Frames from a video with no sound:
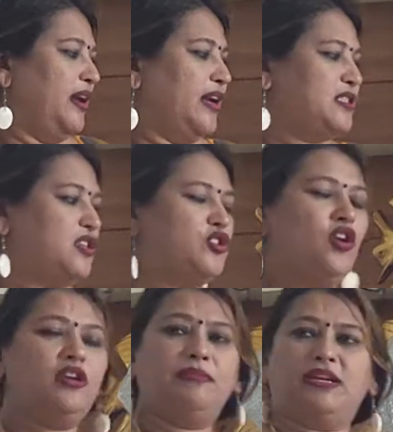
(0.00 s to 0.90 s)
It's a
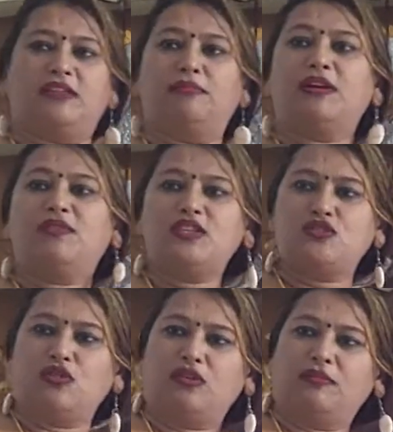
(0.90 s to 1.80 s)
tournament. But which
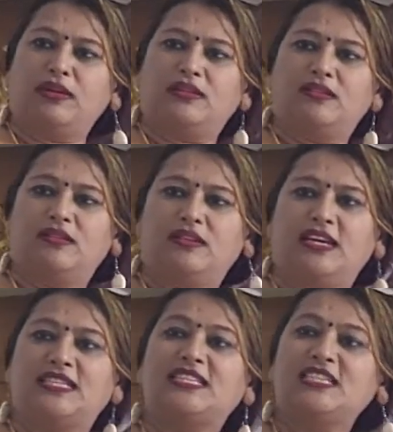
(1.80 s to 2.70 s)
tournament?
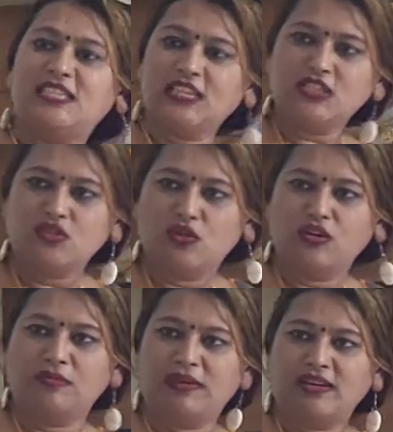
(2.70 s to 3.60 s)
It's a chess
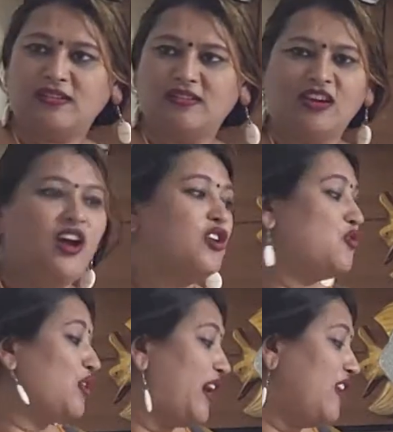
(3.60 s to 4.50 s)
tournament.
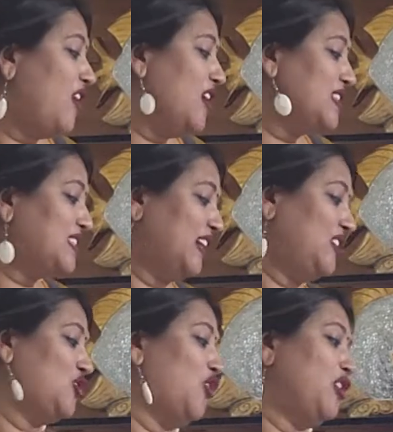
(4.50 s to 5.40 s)
You cannot
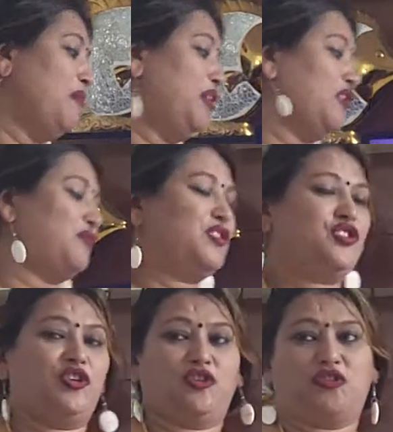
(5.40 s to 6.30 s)
say tournament of the
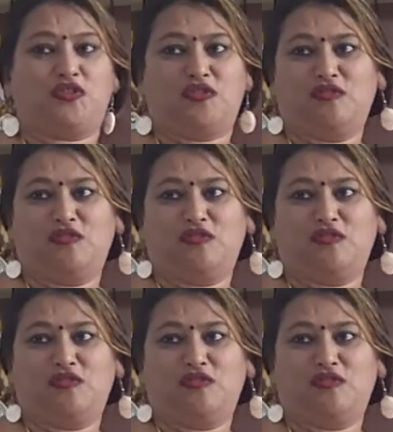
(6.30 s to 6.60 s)
chess.